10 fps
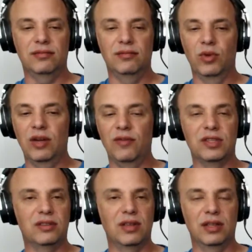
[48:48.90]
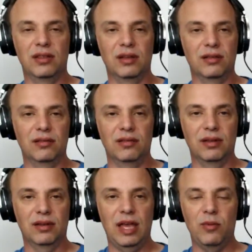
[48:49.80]
whatever the
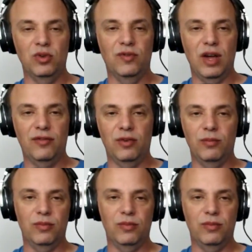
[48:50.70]
cable you've got from